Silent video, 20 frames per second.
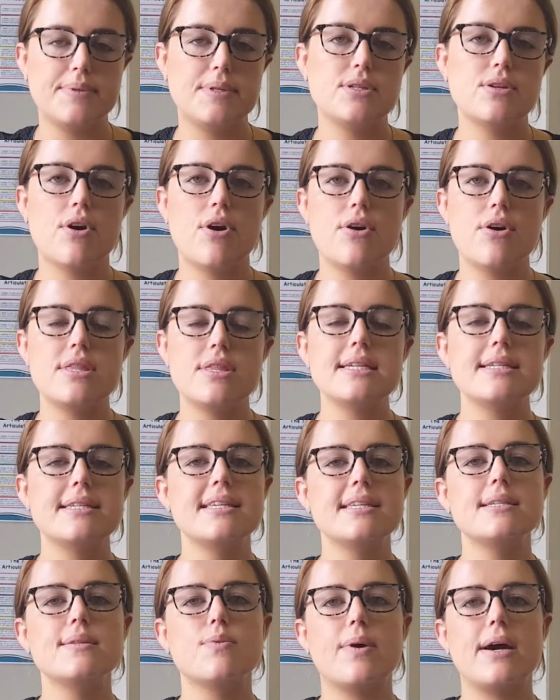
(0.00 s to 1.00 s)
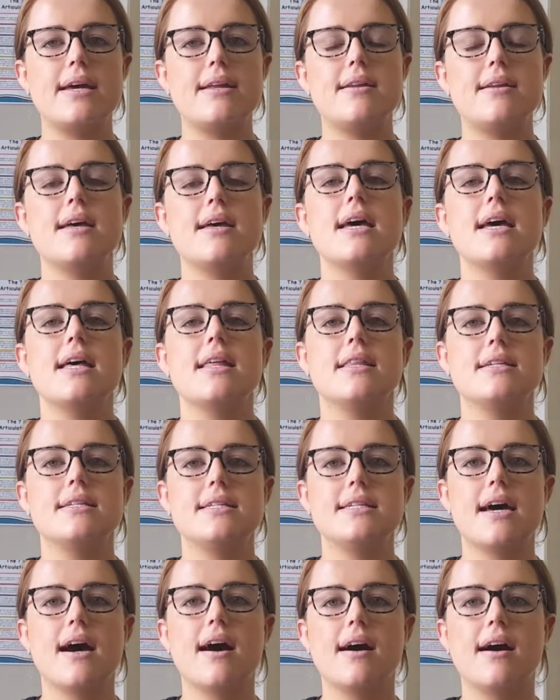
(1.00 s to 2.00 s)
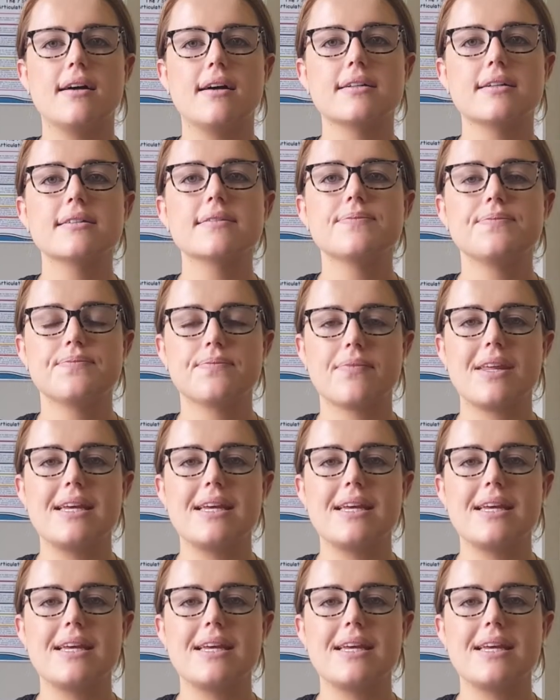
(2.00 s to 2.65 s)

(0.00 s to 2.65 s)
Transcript: So this is when the tongue